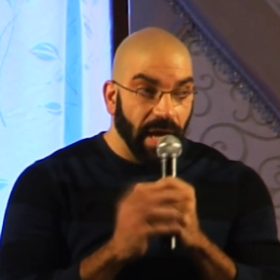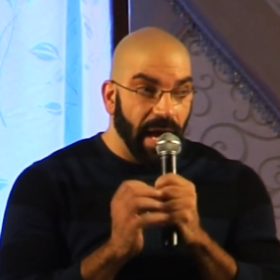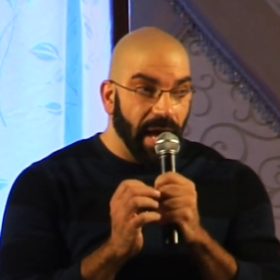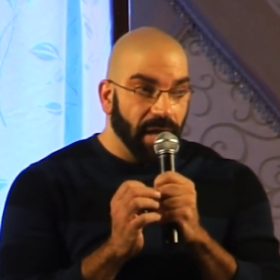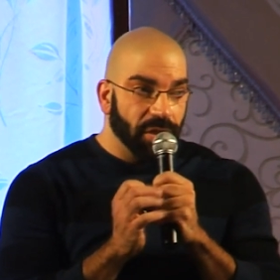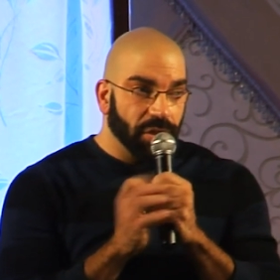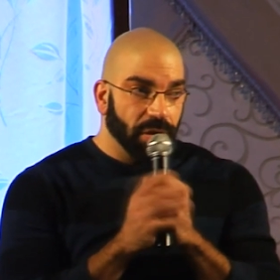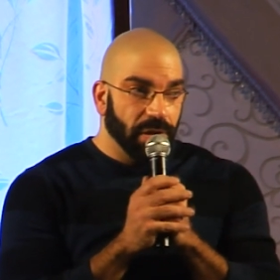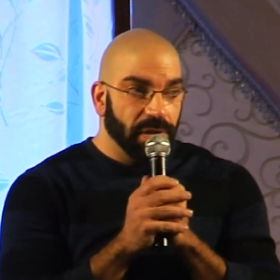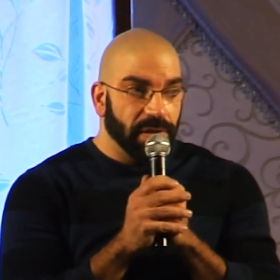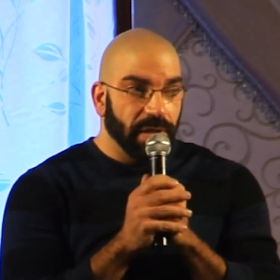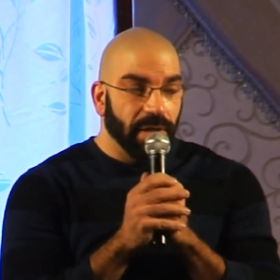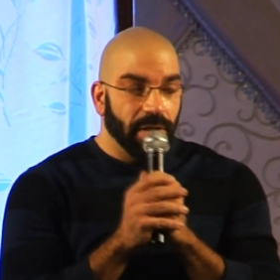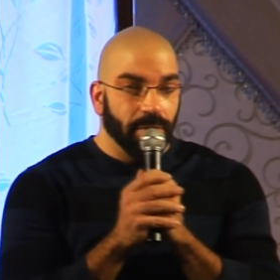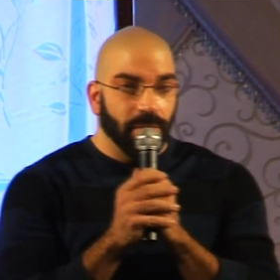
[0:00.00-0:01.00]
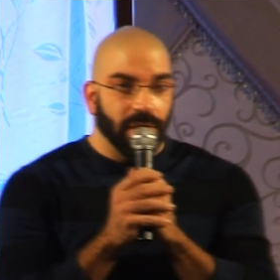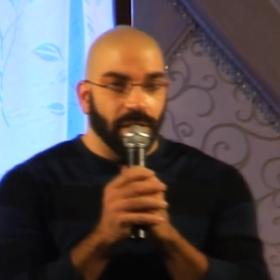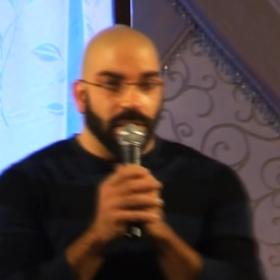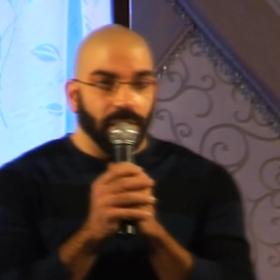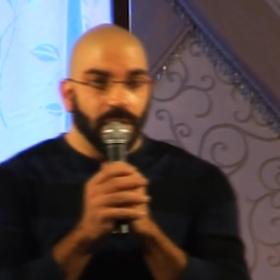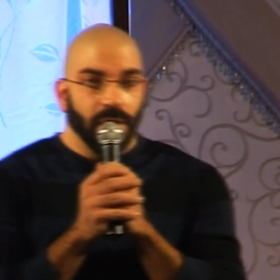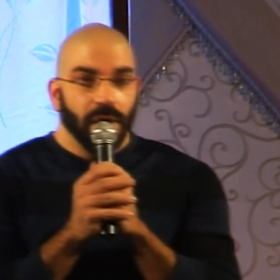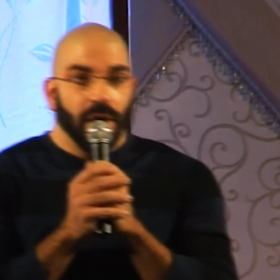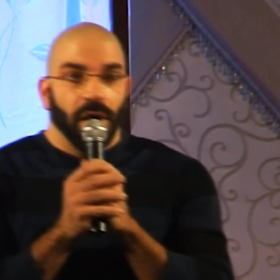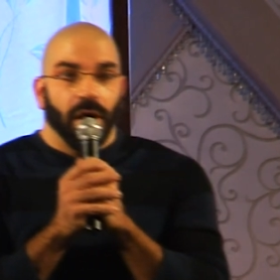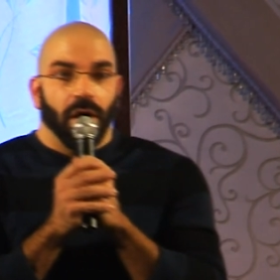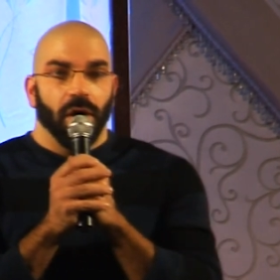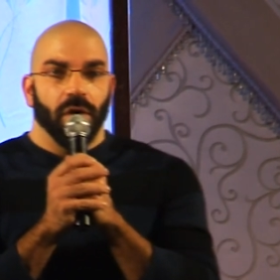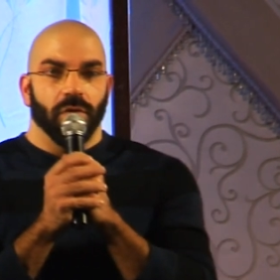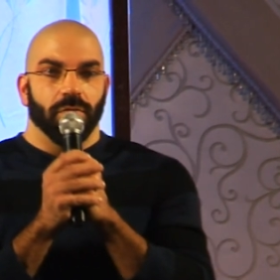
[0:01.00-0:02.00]
And he actually said to me,
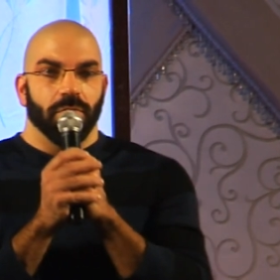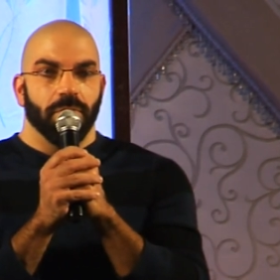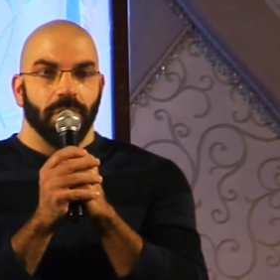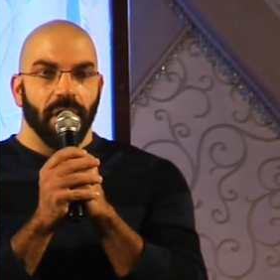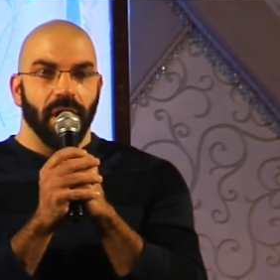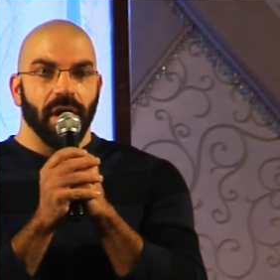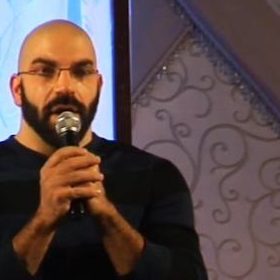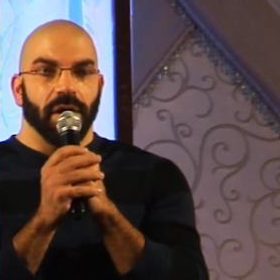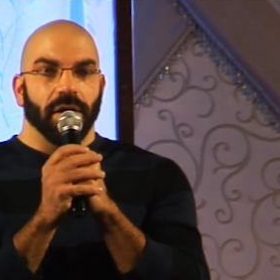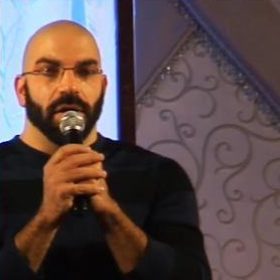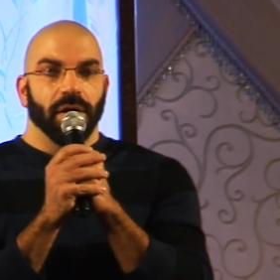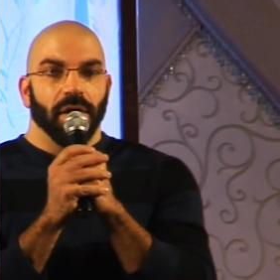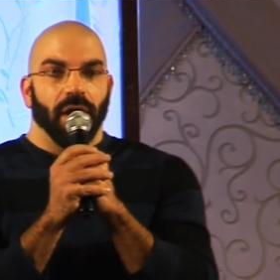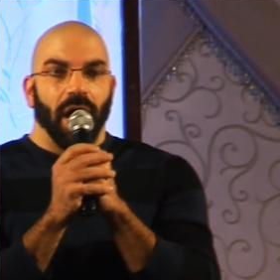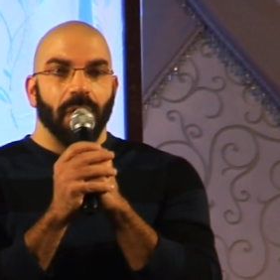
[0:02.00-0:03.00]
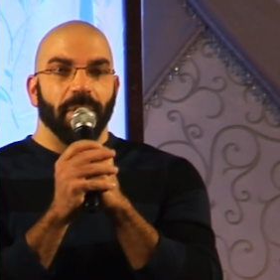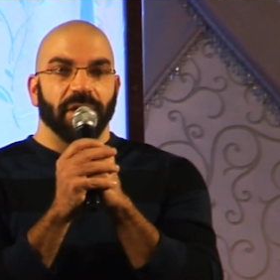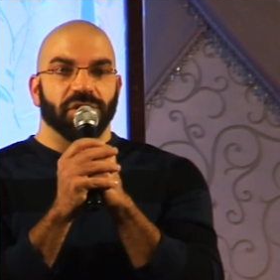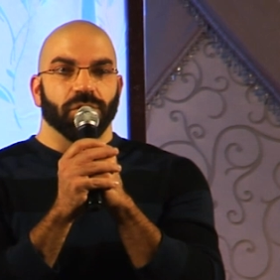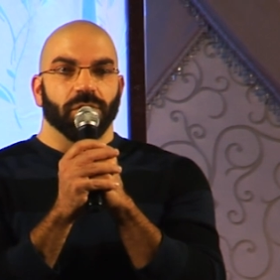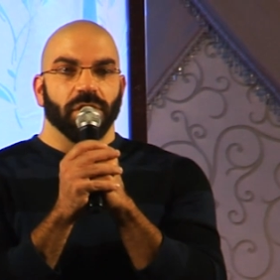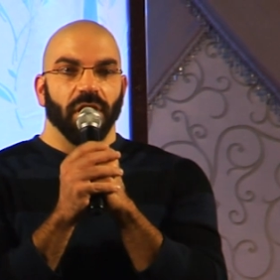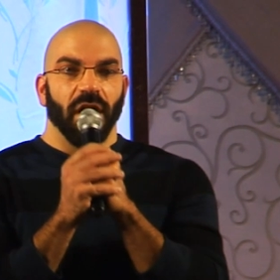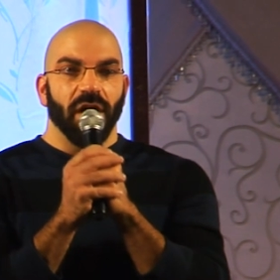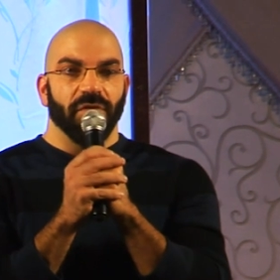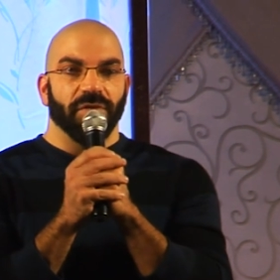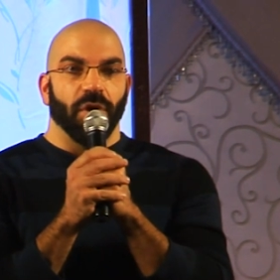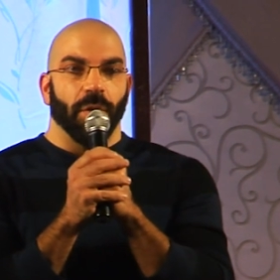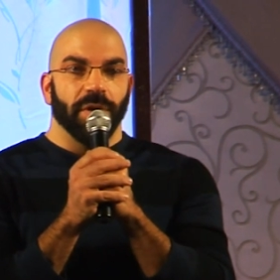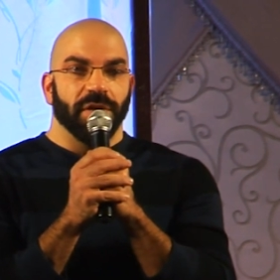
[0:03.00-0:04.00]
oh man, I bet you
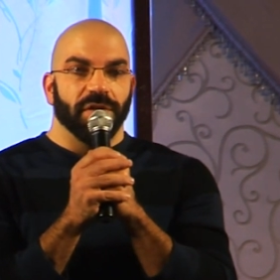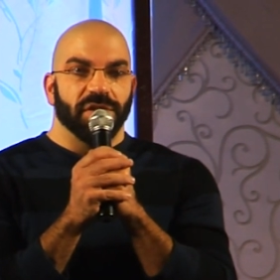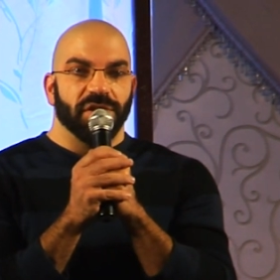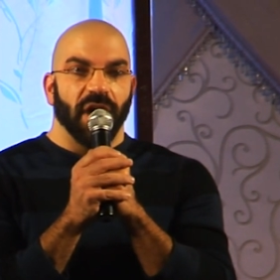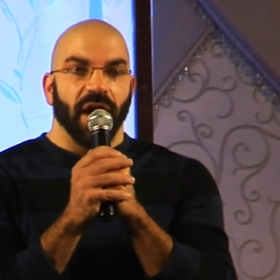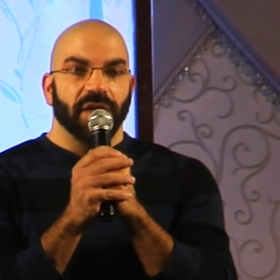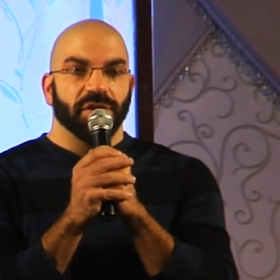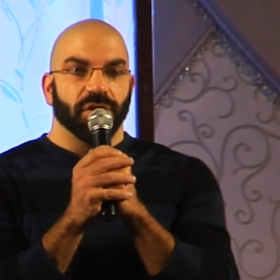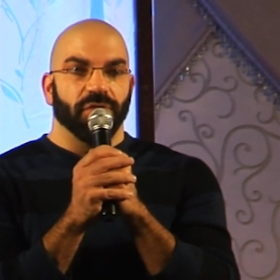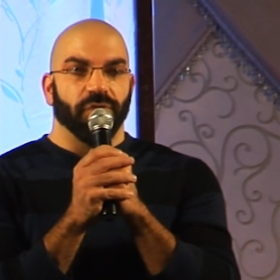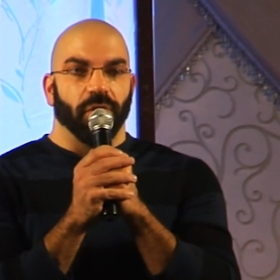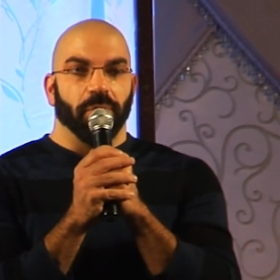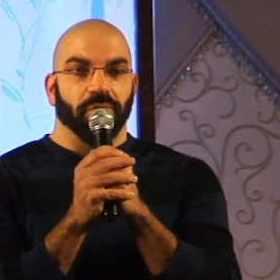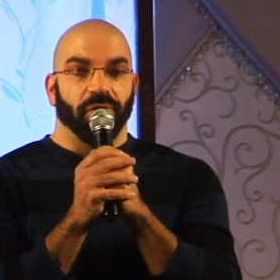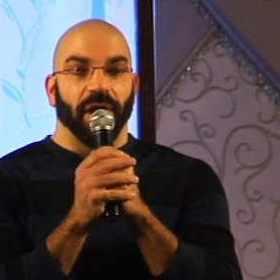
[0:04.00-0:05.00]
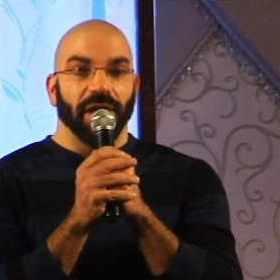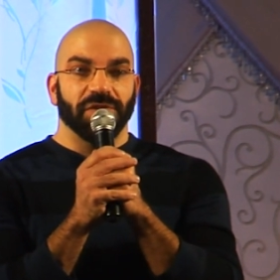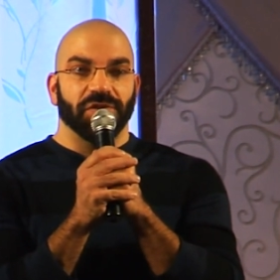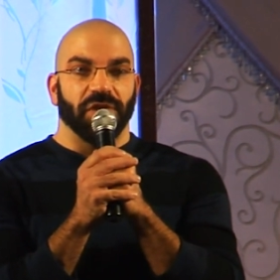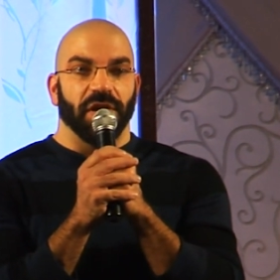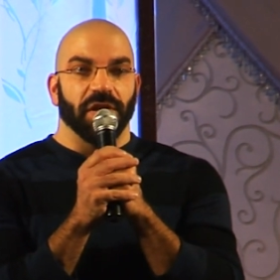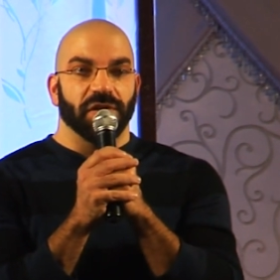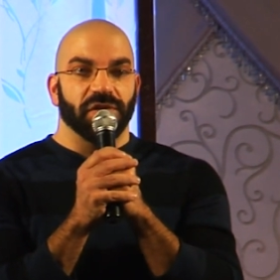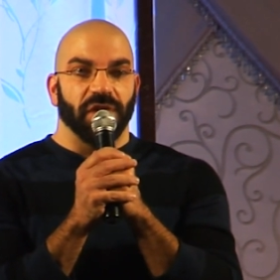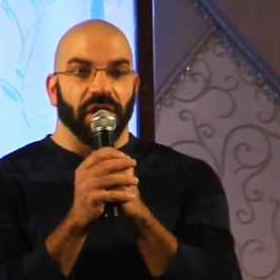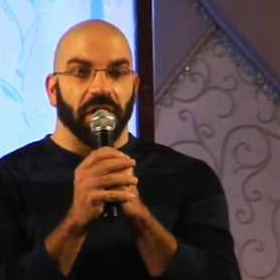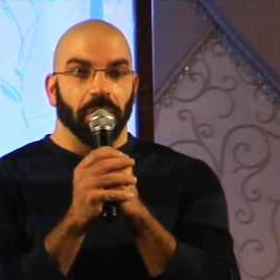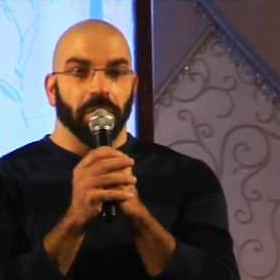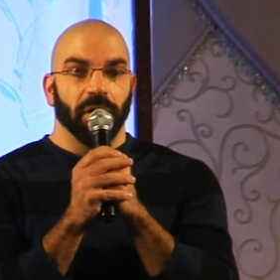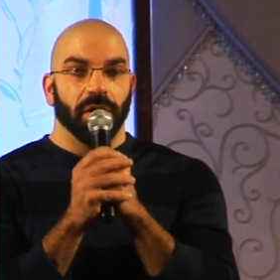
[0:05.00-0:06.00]
love going to the doctor for a prostate
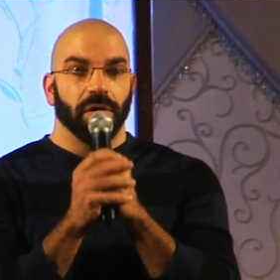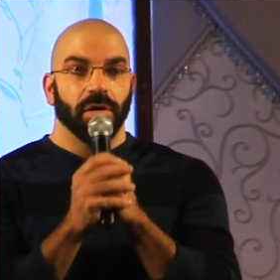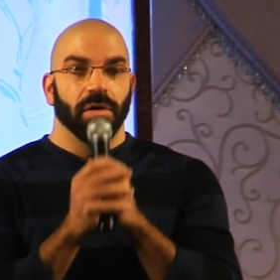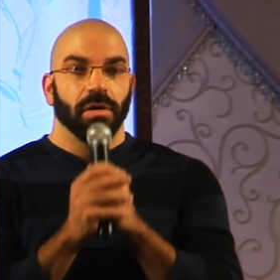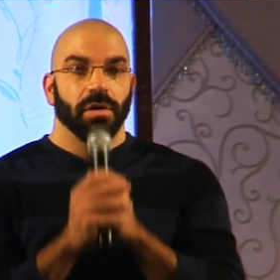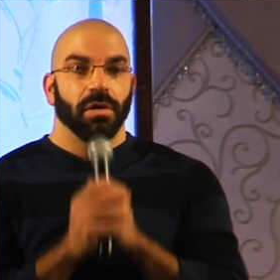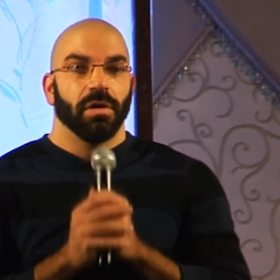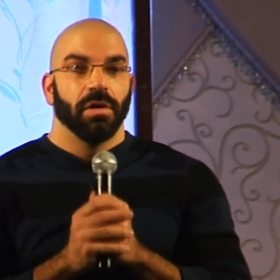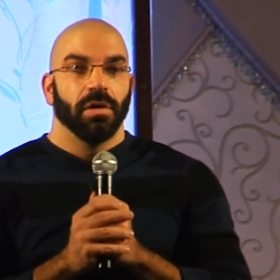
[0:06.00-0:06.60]
exam.